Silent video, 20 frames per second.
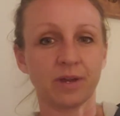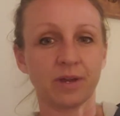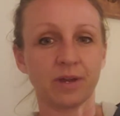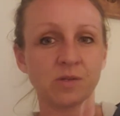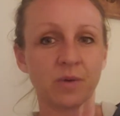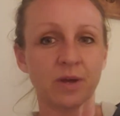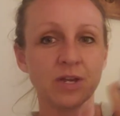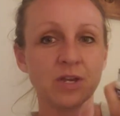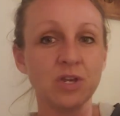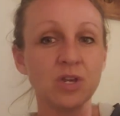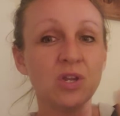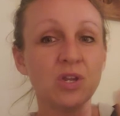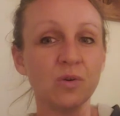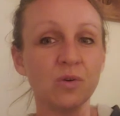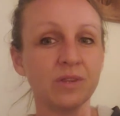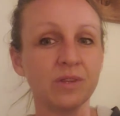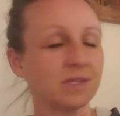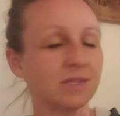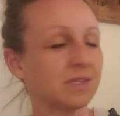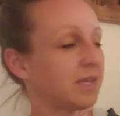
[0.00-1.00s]
So I knew
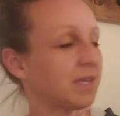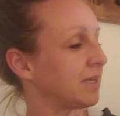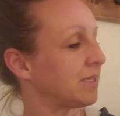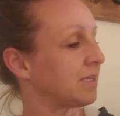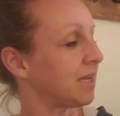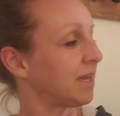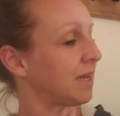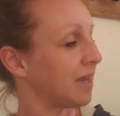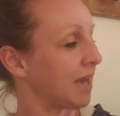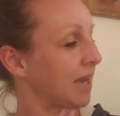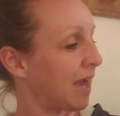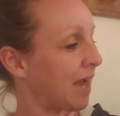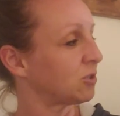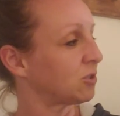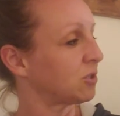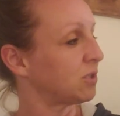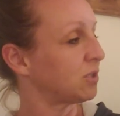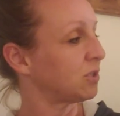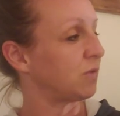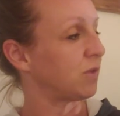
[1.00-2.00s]
in this case that I can
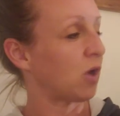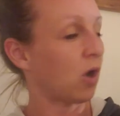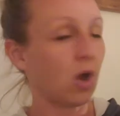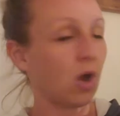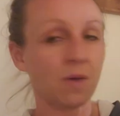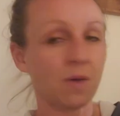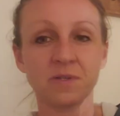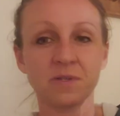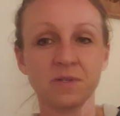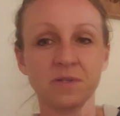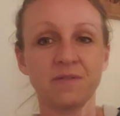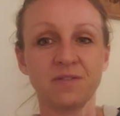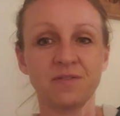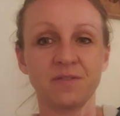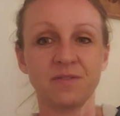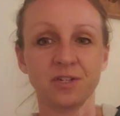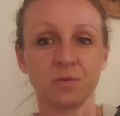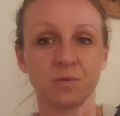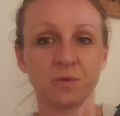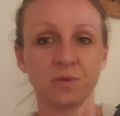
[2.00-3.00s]
actually do the opposite of
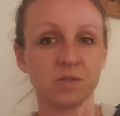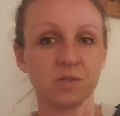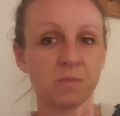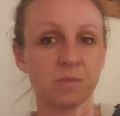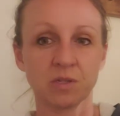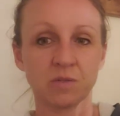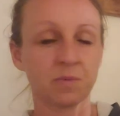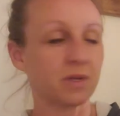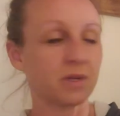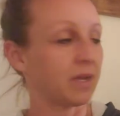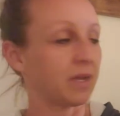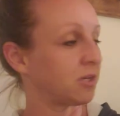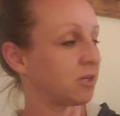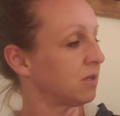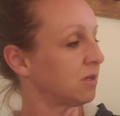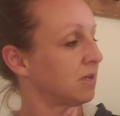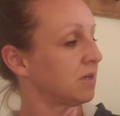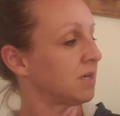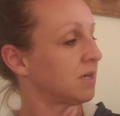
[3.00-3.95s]
division, which is multiplication.